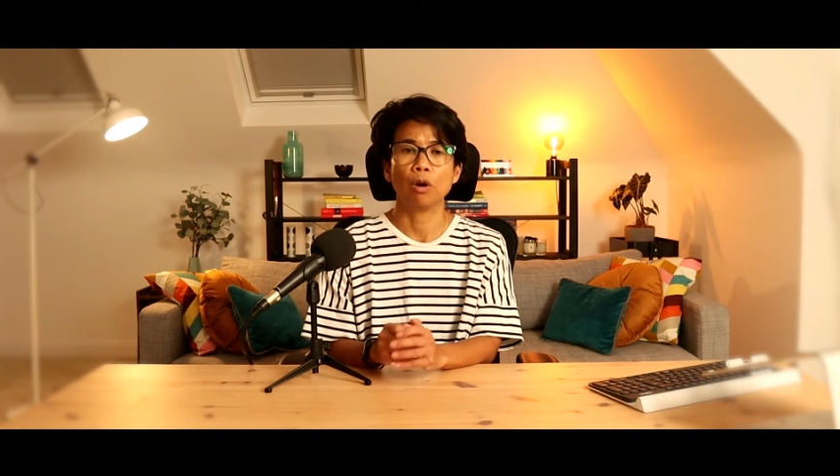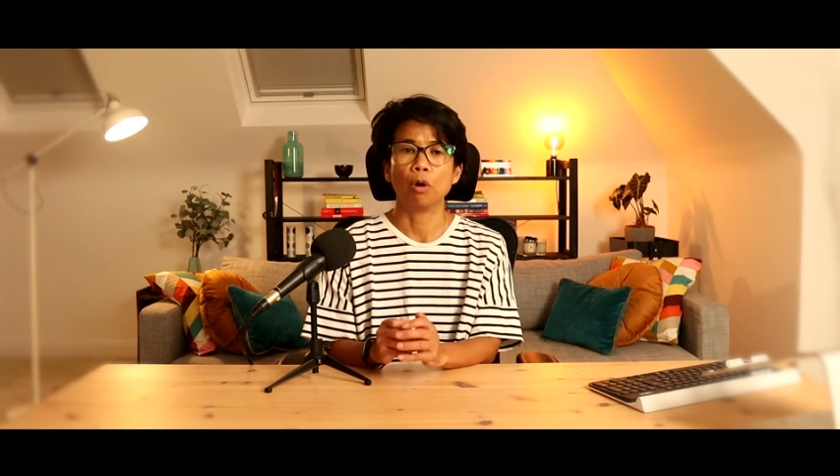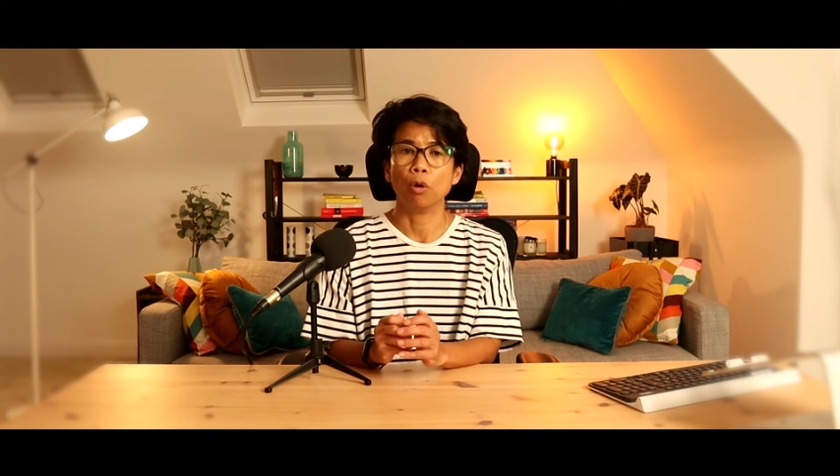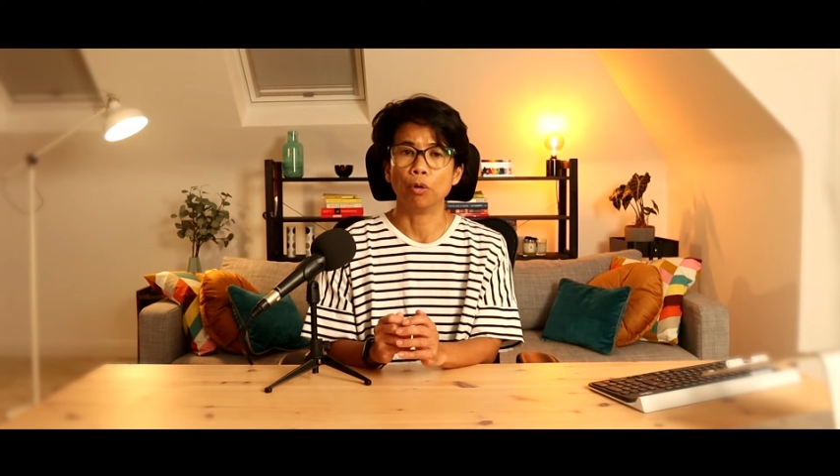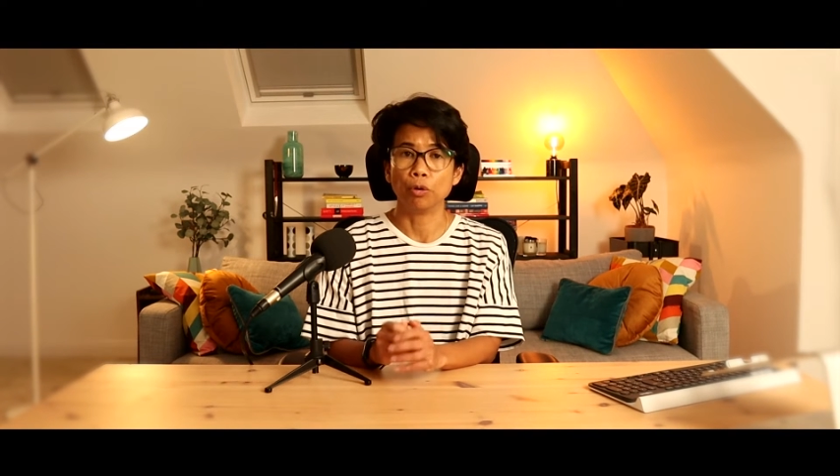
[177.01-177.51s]

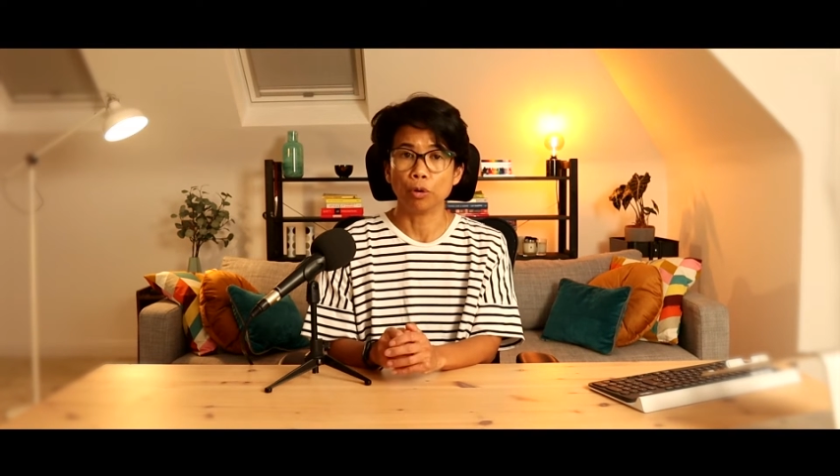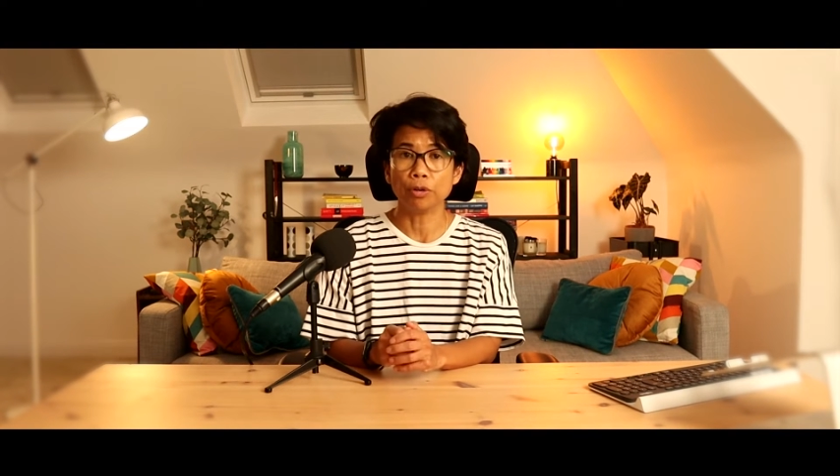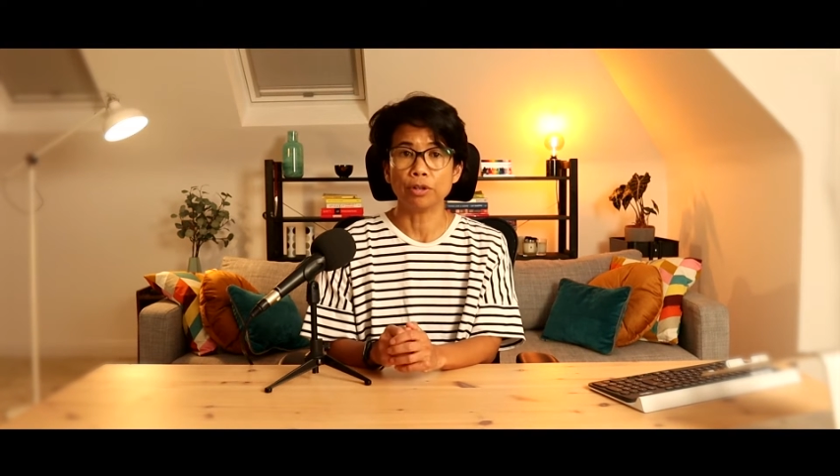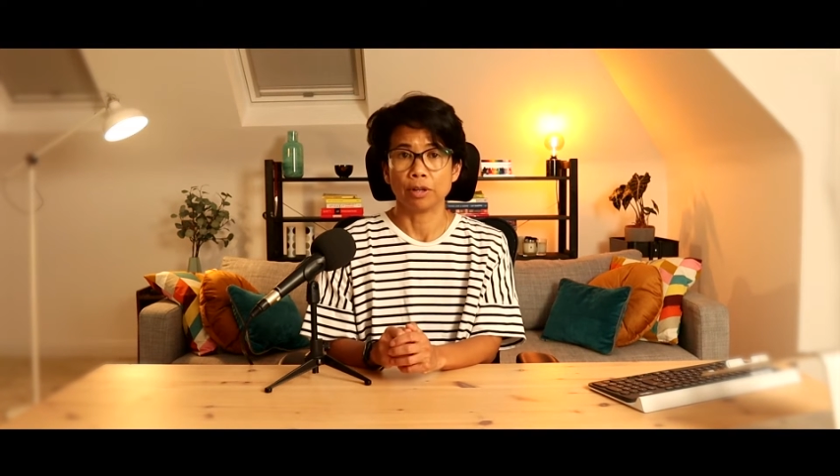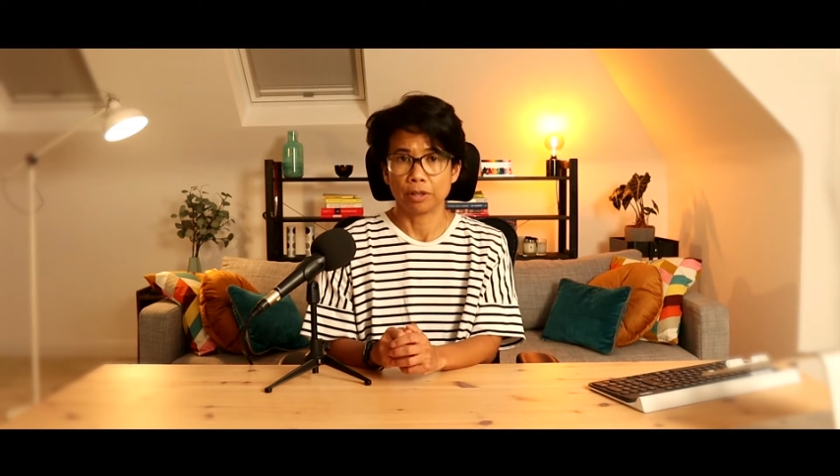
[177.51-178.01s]
or
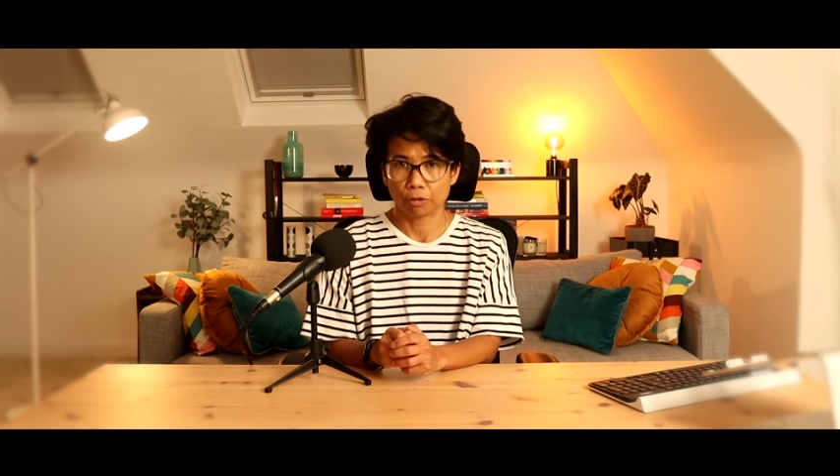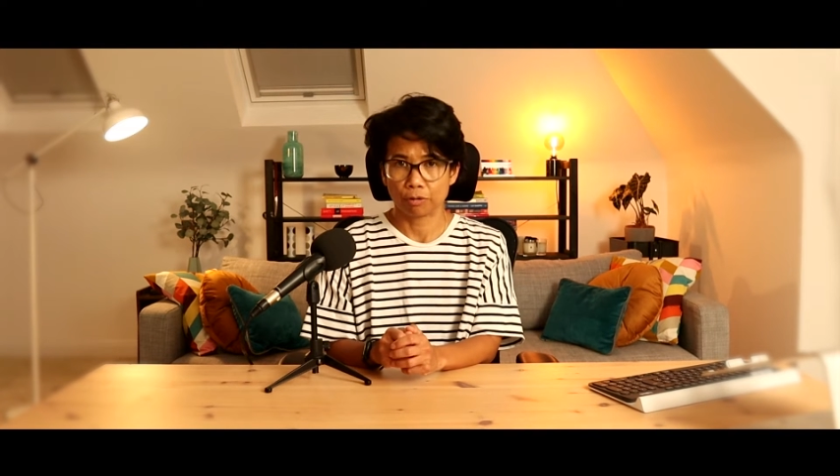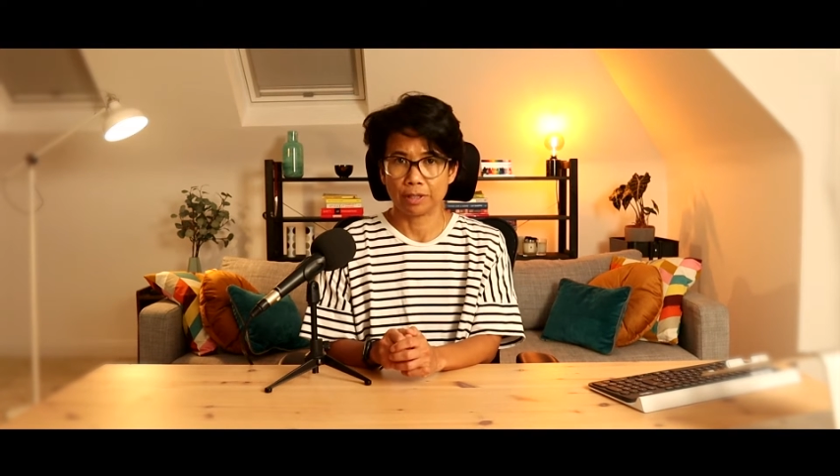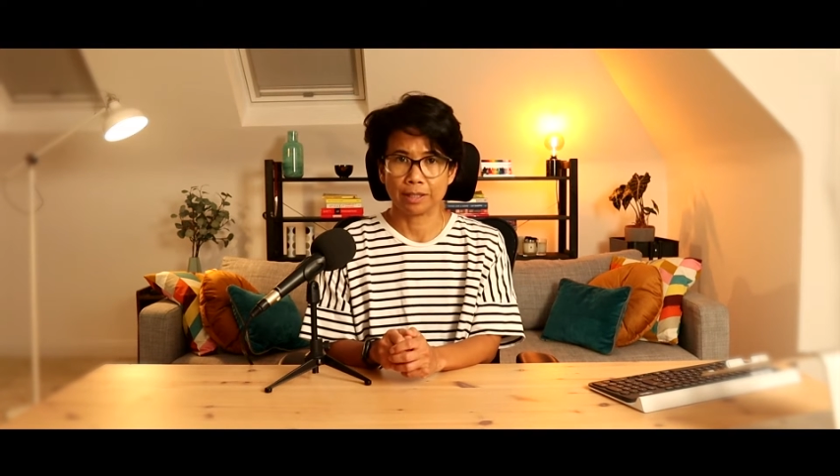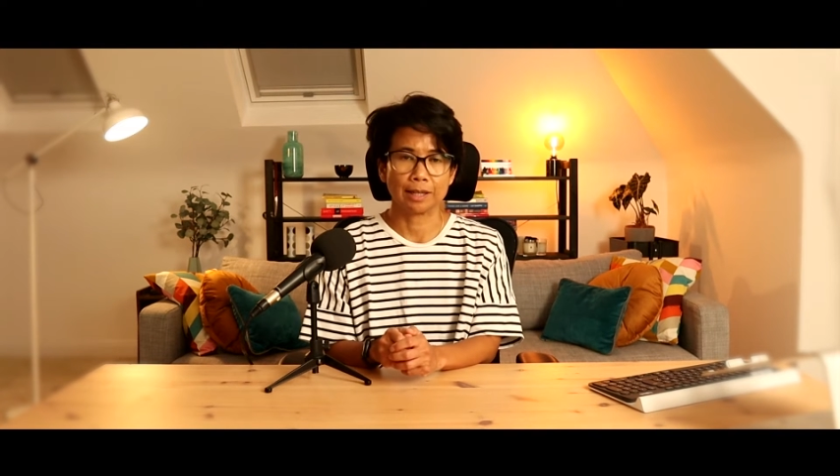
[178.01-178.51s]

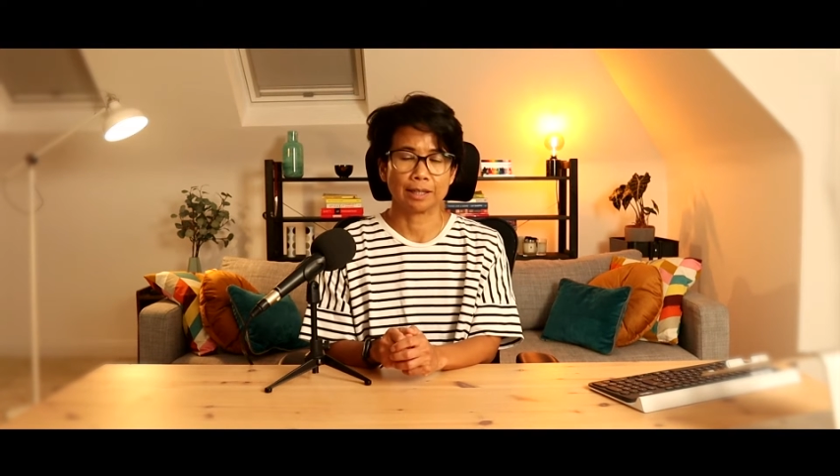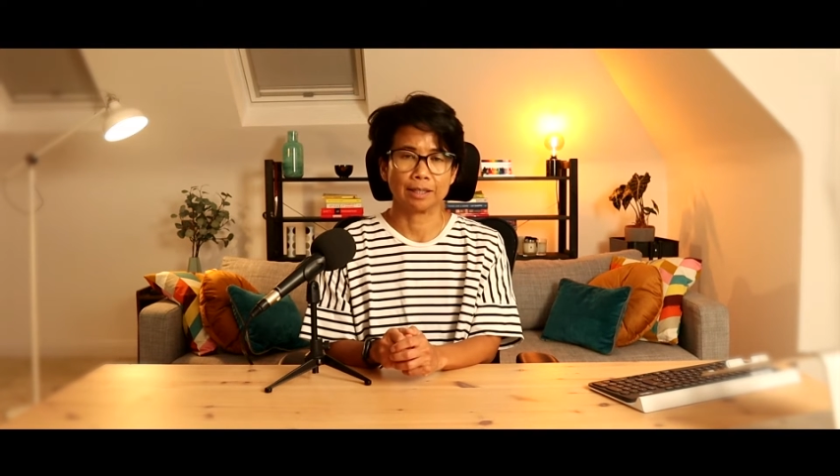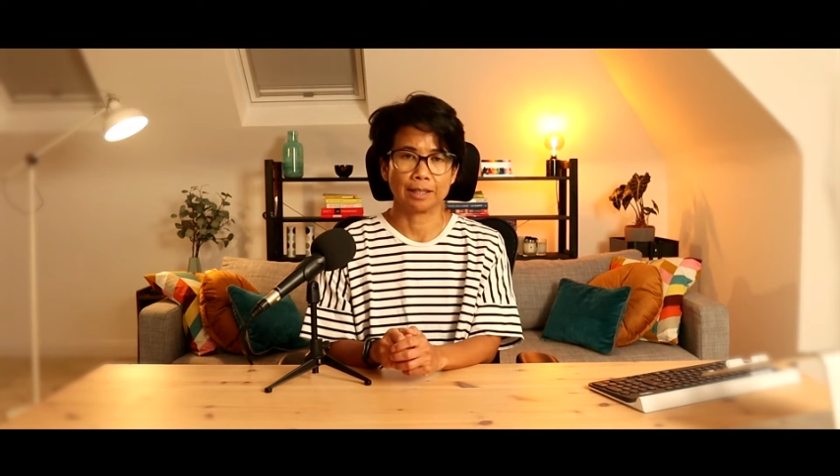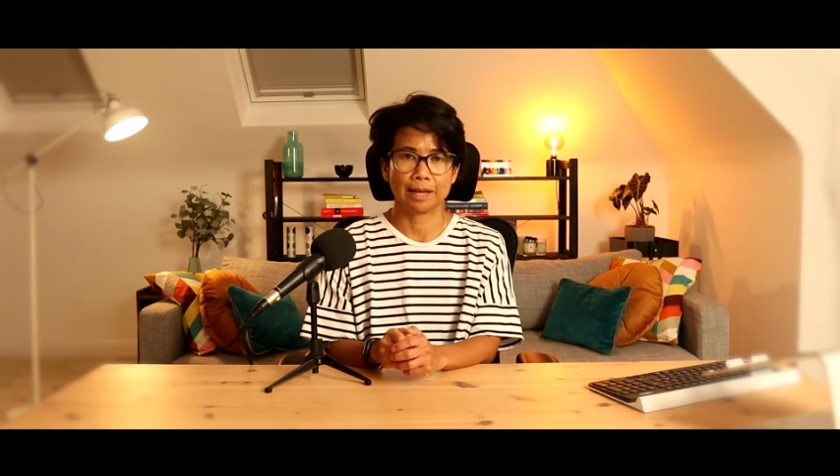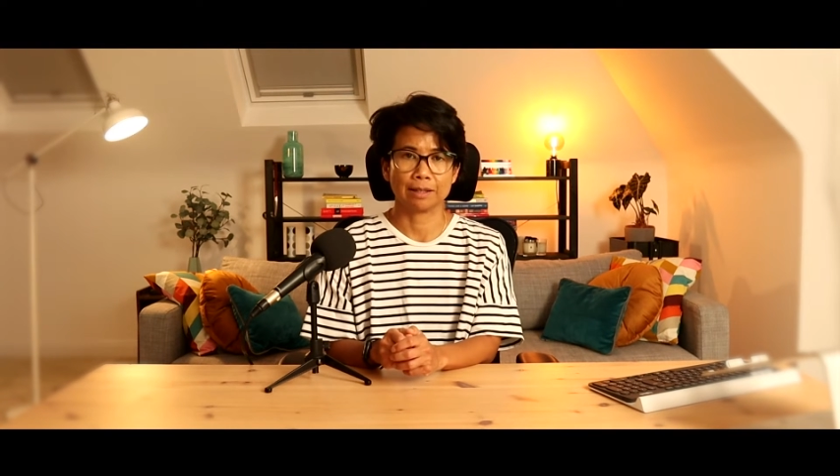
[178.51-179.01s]

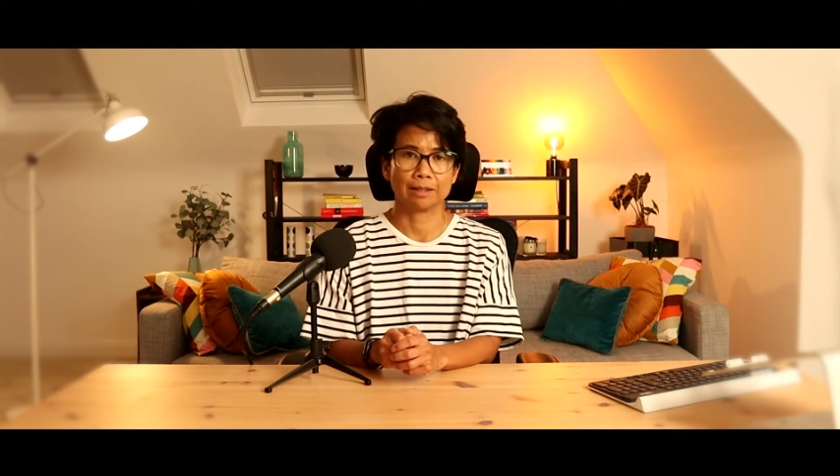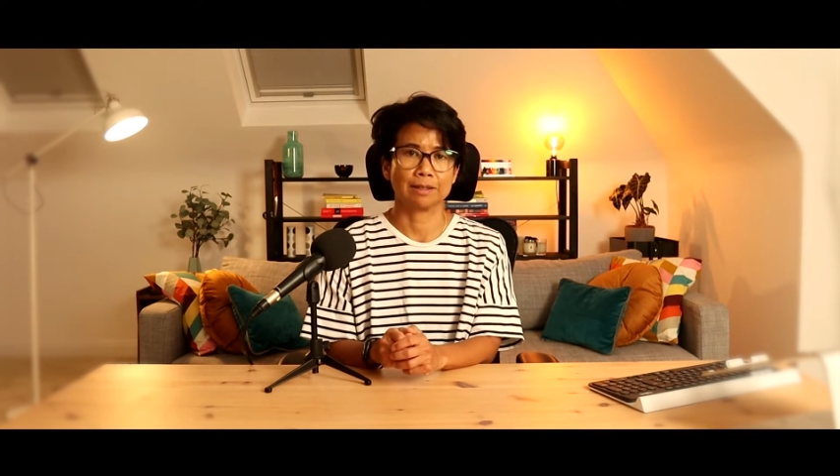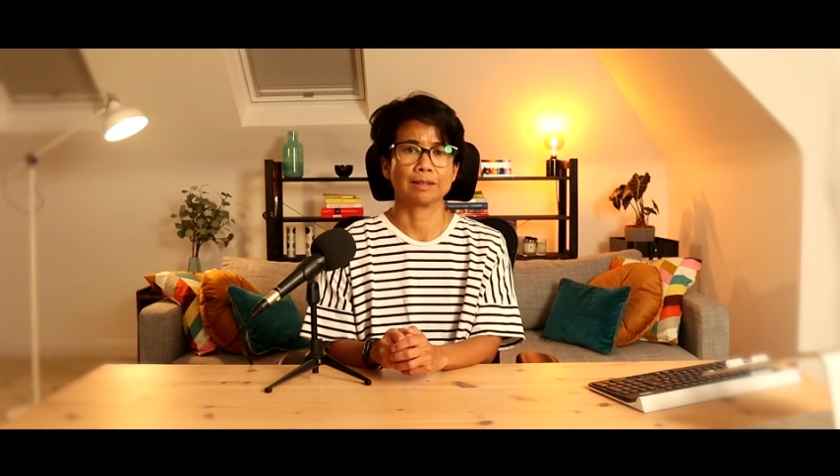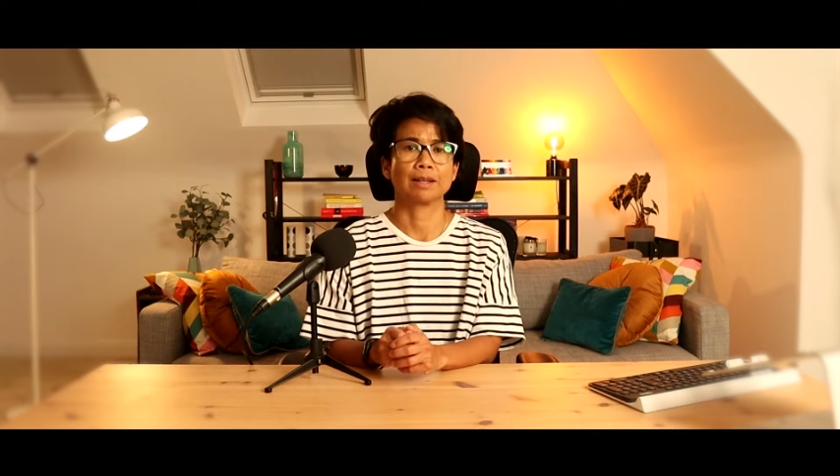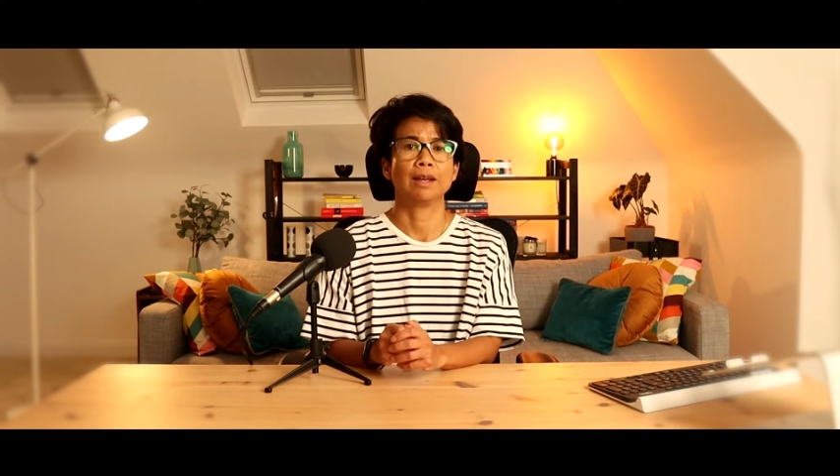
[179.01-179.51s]
non-screen-detected cancers,